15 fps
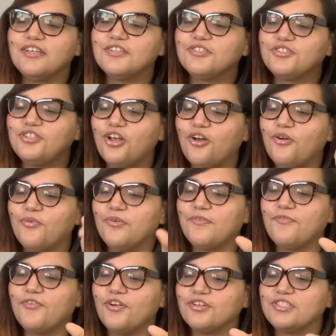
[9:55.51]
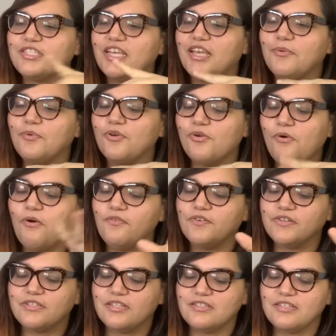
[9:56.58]
So first thing we'll go
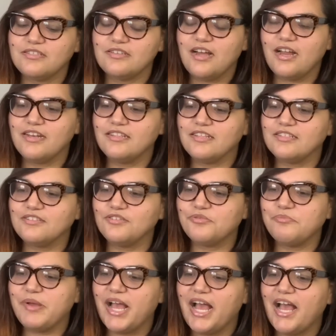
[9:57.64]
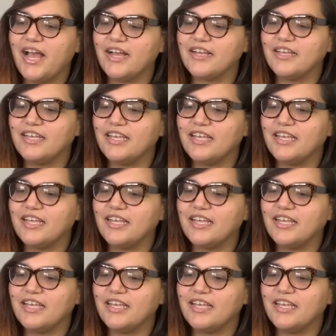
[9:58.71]
over, since it's not in this little bag,